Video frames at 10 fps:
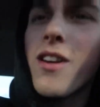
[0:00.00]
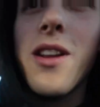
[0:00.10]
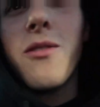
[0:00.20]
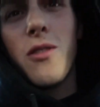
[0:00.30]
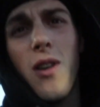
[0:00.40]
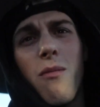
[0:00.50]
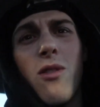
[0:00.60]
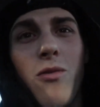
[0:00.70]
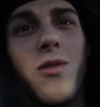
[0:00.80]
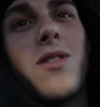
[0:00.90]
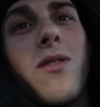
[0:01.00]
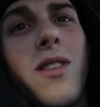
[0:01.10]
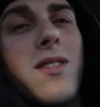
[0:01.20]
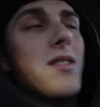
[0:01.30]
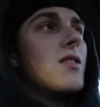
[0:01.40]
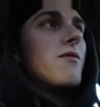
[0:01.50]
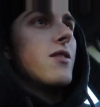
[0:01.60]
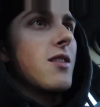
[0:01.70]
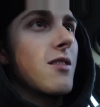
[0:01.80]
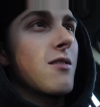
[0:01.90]
I don't know, how many rolls do you think's enough?
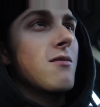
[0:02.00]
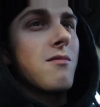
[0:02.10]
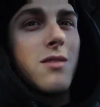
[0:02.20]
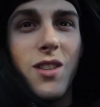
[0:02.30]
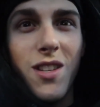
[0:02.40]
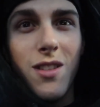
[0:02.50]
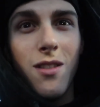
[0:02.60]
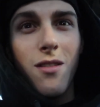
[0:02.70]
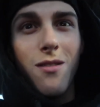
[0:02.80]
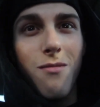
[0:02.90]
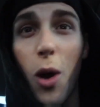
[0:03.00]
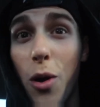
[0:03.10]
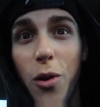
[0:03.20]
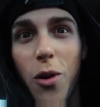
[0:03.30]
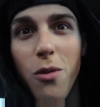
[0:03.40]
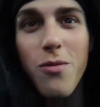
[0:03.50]
Like 60? I don't know.